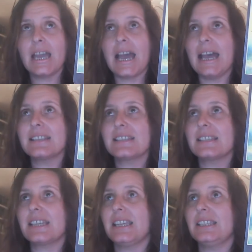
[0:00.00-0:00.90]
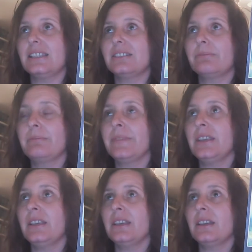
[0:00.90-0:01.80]
Has it taken
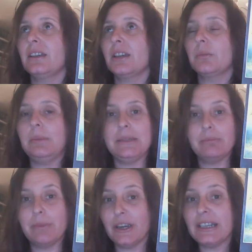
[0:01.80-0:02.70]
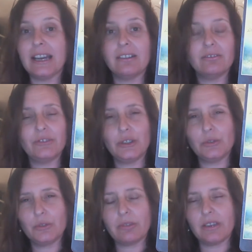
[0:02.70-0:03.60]
complete burnout for you
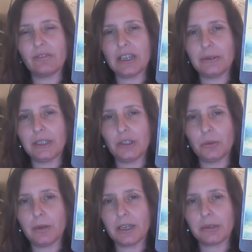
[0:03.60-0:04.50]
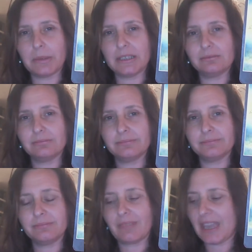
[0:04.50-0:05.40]
to reevaluate your work pattern?
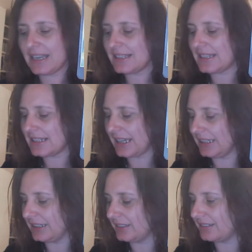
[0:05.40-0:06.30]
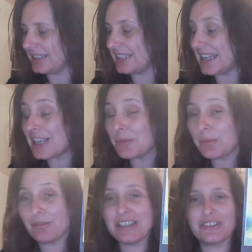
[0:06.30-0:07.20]
Has it taken
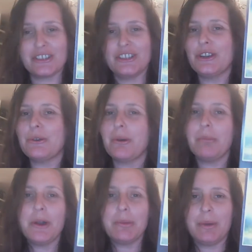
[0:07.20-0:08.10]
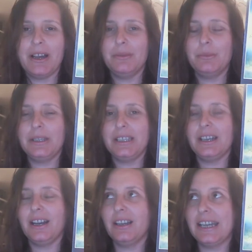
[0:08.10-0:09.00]
desperation? I know on my part, we
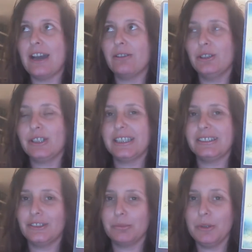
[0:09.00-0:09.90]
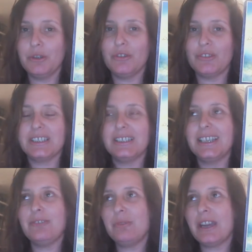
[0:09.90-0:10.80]
are now looking to move, and
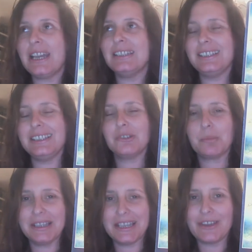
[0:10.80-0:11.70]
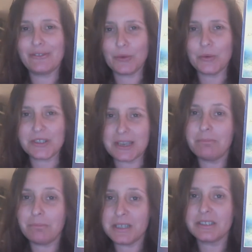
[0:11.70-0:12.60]
in reality, it's been there for
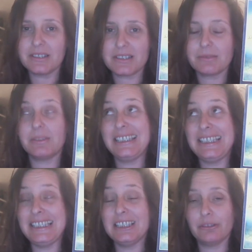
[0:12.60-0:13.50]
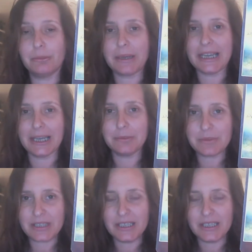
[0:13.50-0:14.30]
some months, a year perhaps,